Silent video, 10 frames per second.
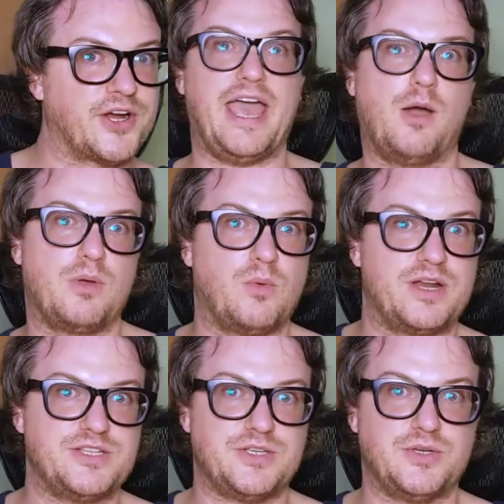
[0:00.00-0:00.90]
and we want
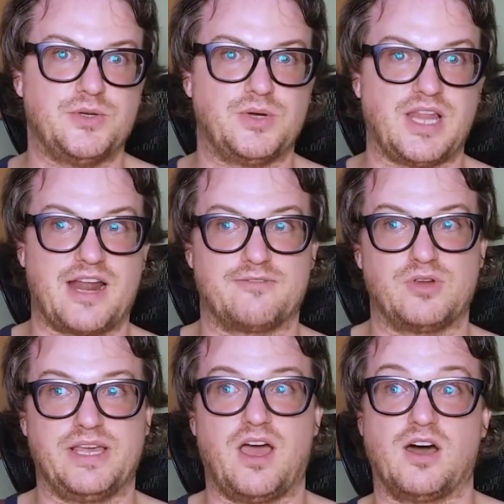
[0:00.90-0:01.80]
to do a lot of
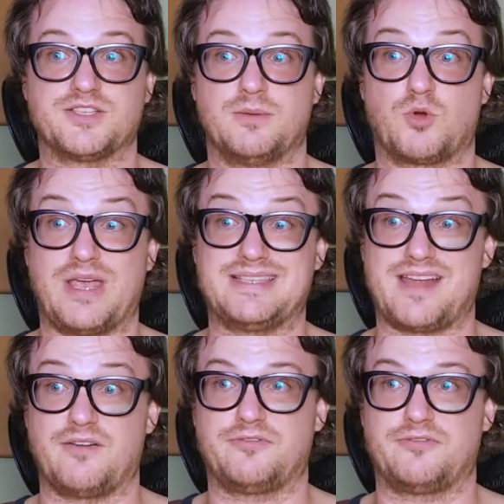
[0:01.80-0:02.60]
really awesome, great stuff.